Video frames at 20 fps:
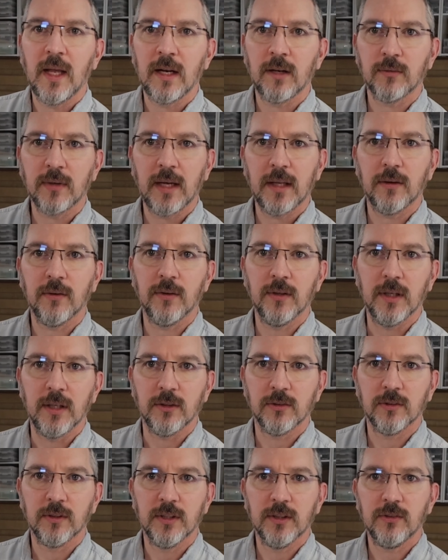And I've got
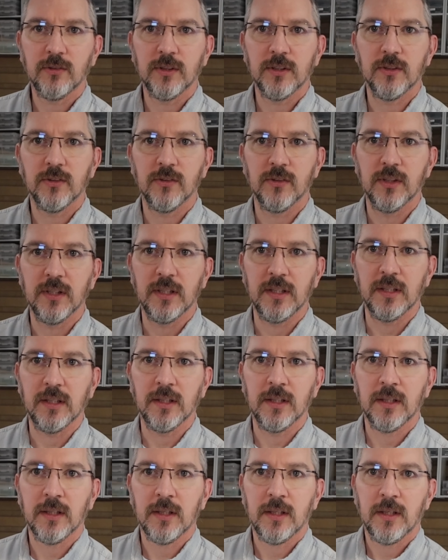this. This is
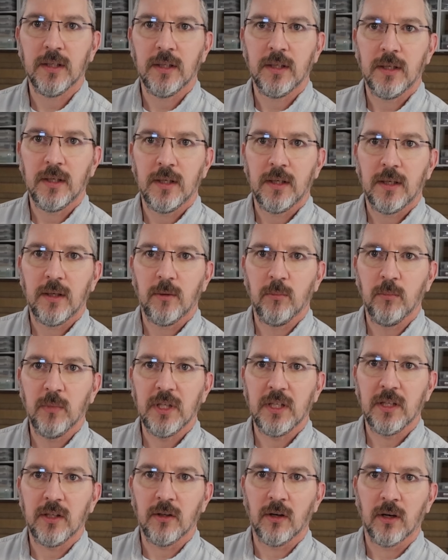the
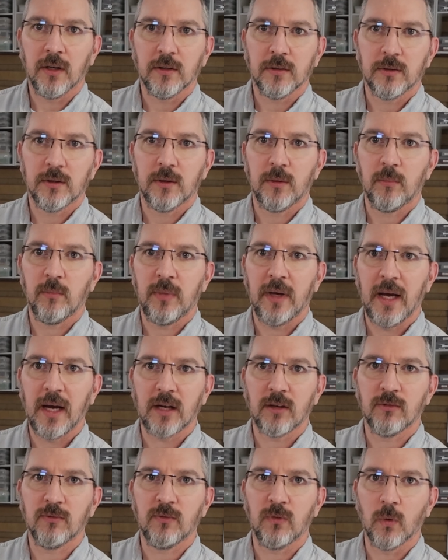Mini Art
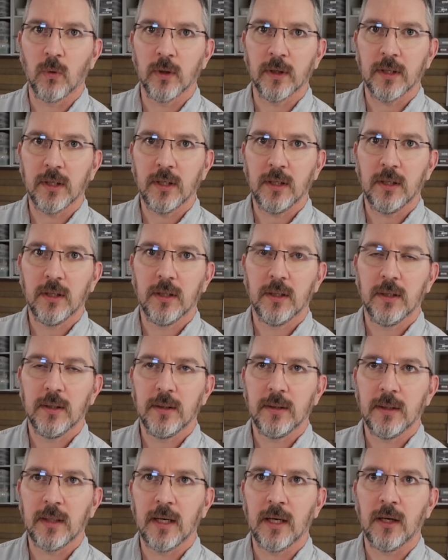Pack 40.
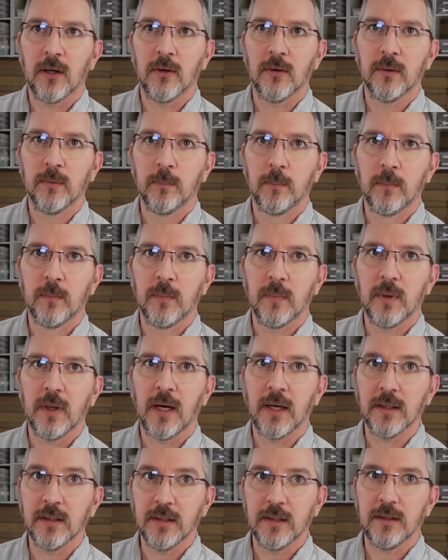Now,
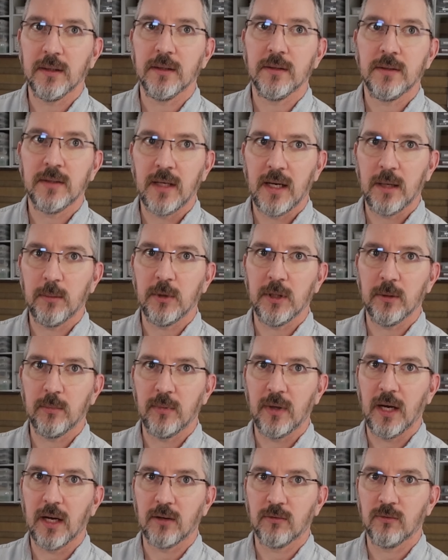I did the Tamiya
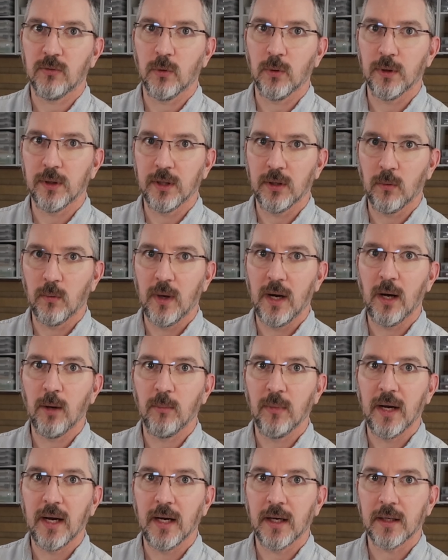Pack 40 a while
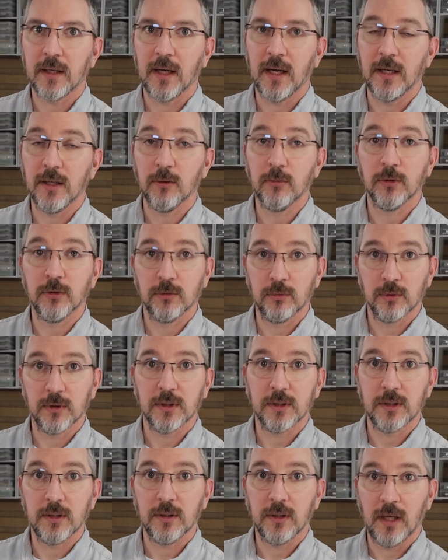back, and I
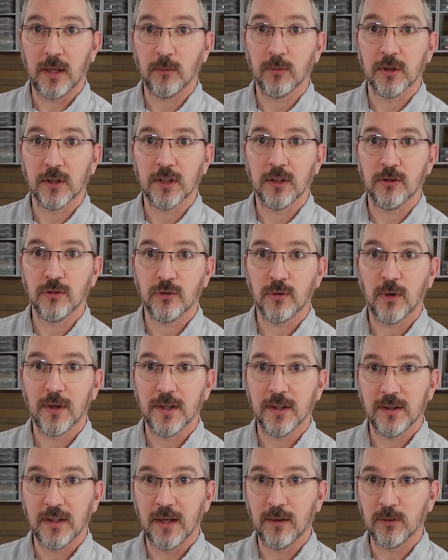really
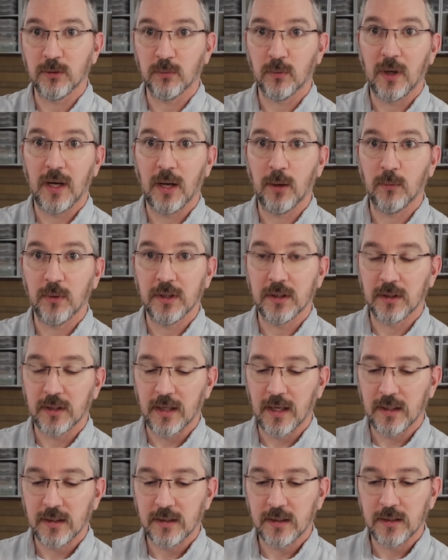enjoyed it, and that was why I went and
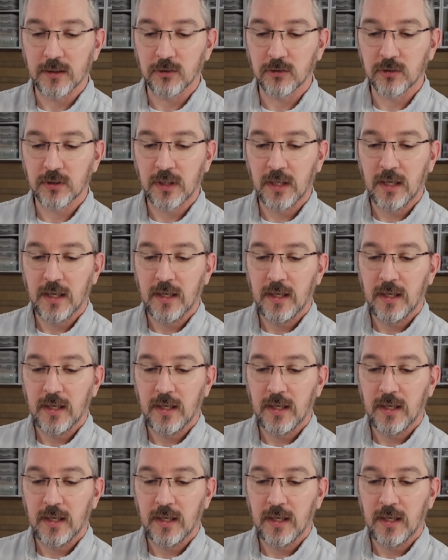got this.